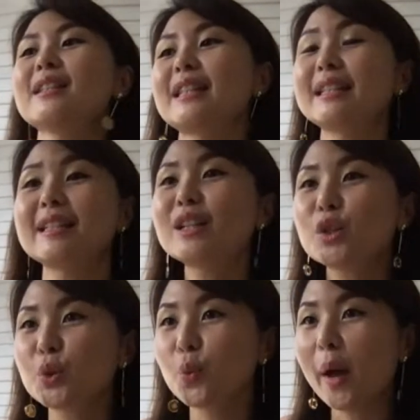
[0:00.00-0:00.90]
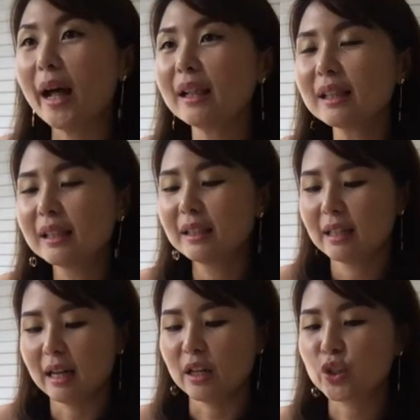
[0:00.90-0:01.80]
didn't do well.
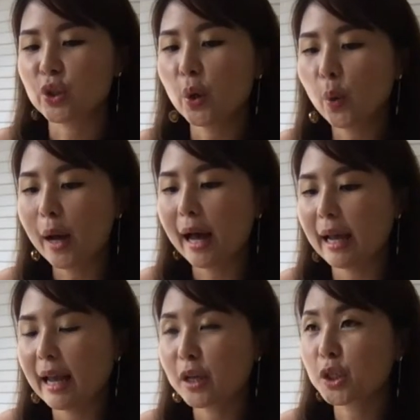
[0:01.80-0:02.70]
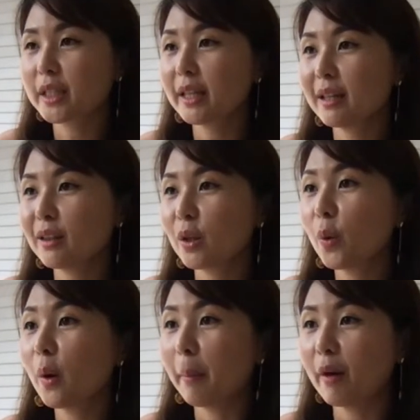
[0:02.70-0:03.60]
So I actually
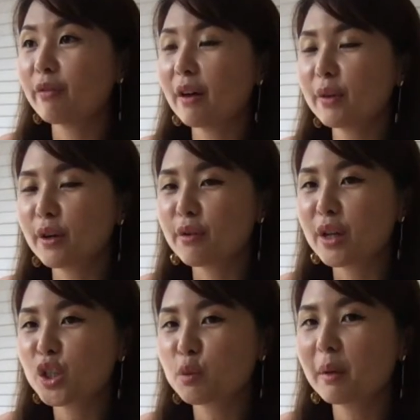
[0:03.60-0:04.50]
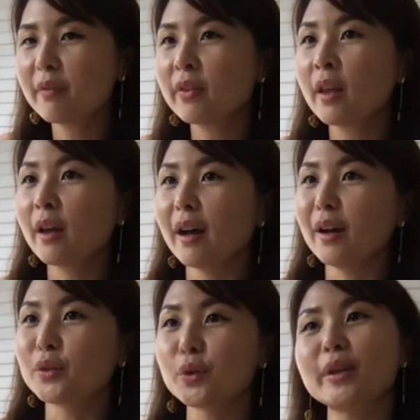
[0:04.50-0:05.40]
know about flower arrangement
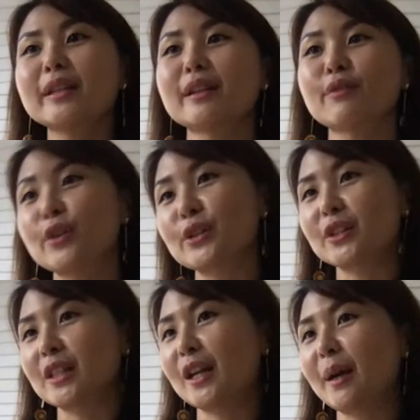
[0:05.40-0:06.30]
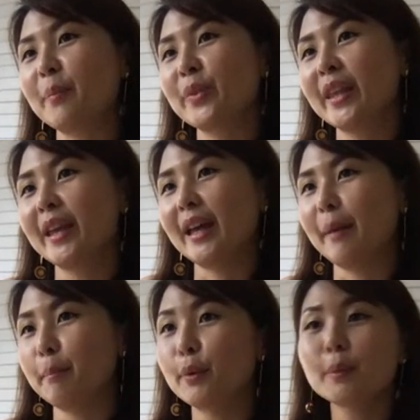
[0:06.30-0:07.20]
during the first startup,
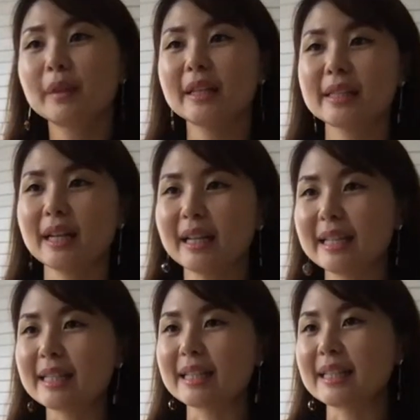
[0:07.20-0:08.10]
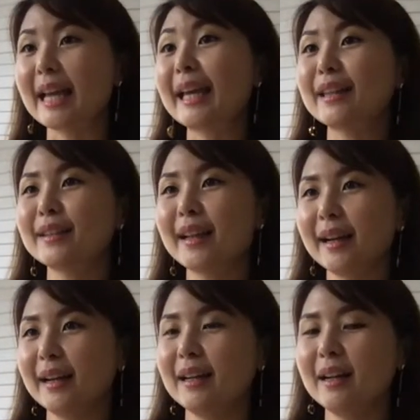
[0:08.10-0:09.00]
and Bloom This is the second
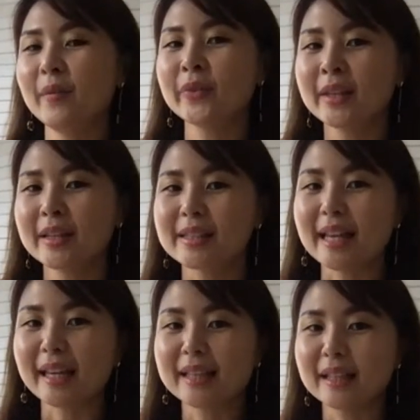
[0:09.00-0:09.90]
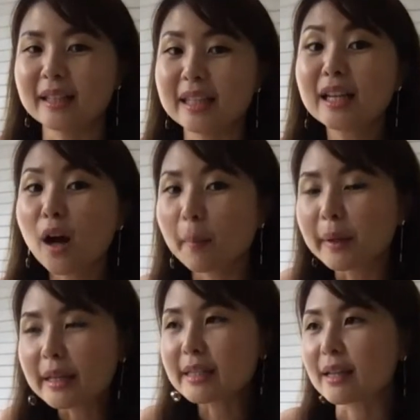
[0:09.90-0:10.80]

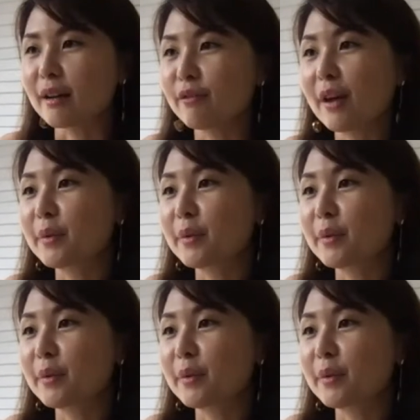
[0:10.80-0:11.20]
e-commerce flower